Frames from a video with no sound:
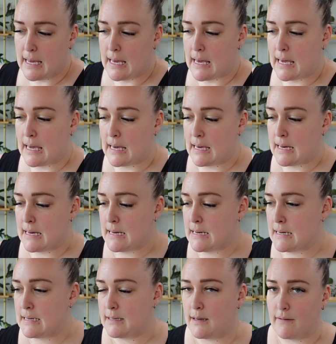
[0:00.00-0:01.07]

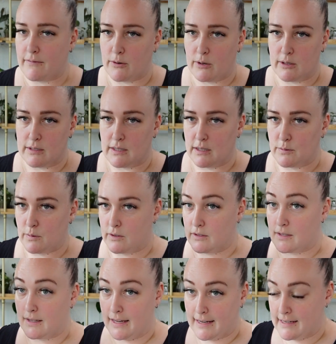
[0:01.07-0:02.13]
And of course these
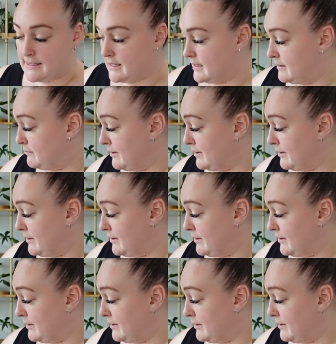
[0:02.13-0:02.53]
ones, like I said,